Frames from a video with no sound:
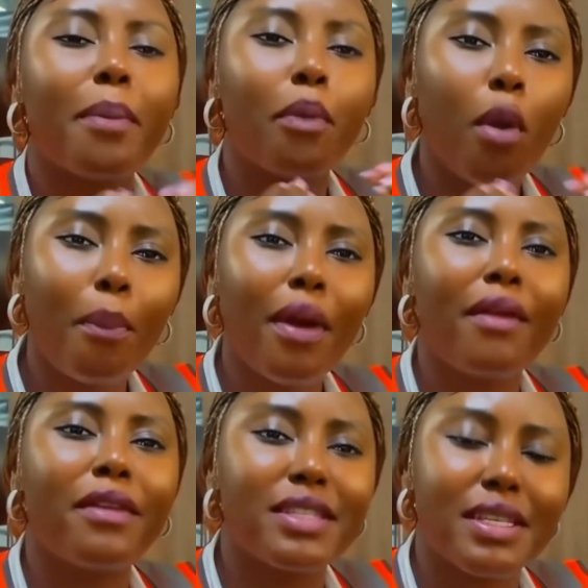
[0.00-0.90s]
a
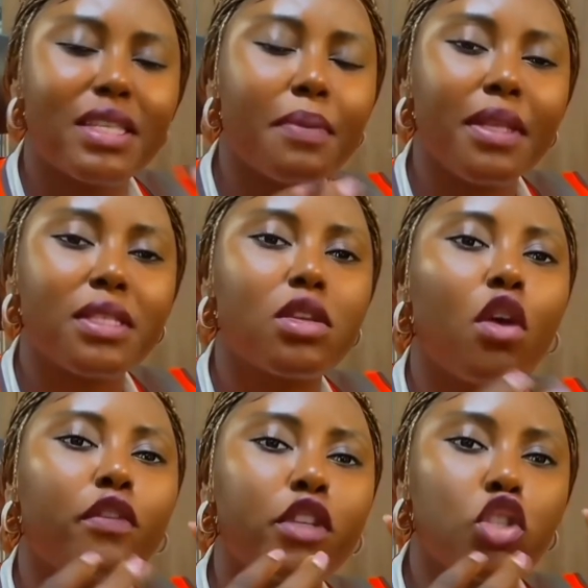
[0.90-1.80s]
proper risk assessment
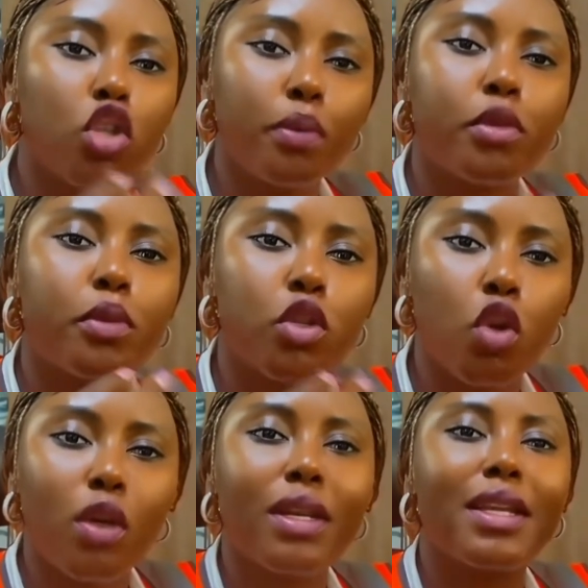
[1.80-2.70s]
of the job to be
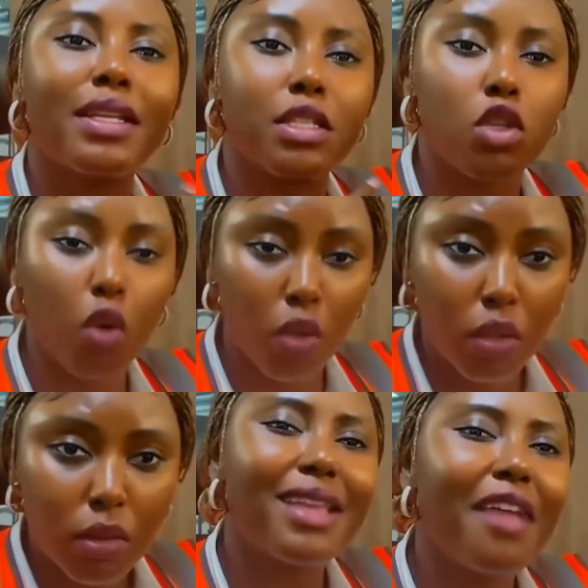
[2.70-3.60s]
done is done.
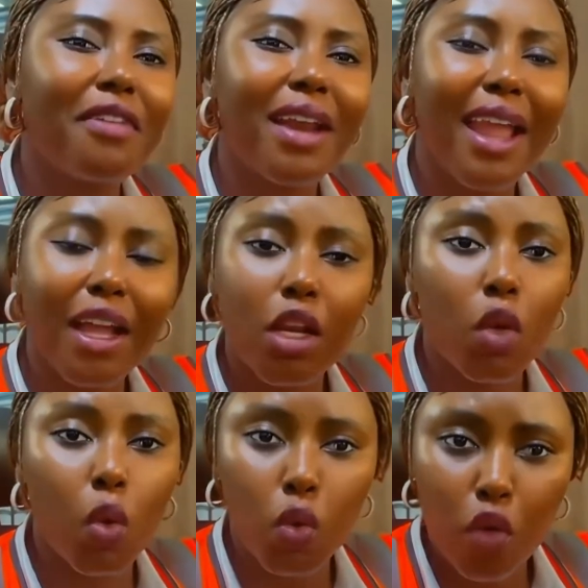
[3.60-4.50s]
Every
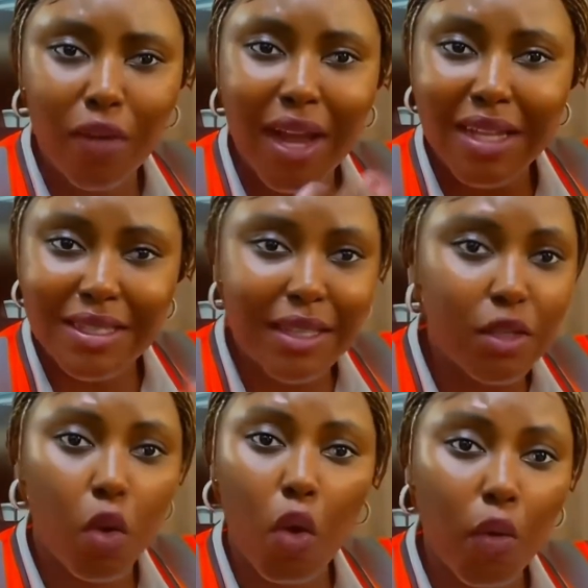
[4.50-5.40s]
likelihood of an
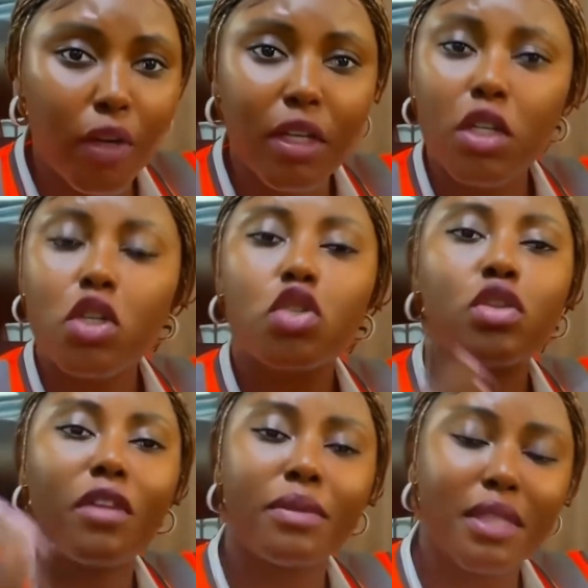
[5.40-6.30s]
accident occurring
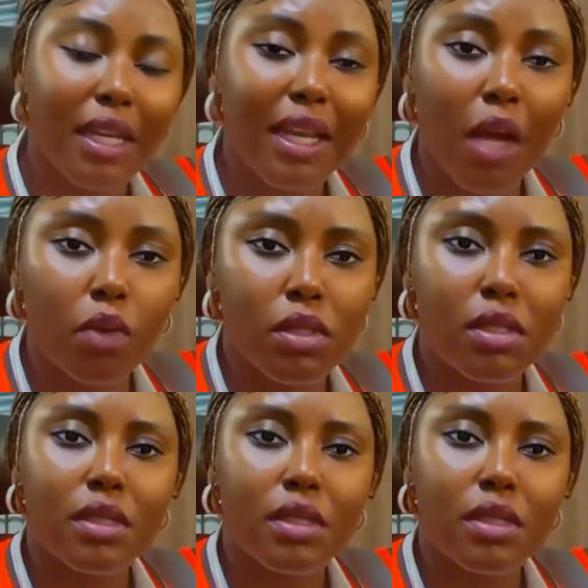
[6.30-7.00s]
should have been taken out.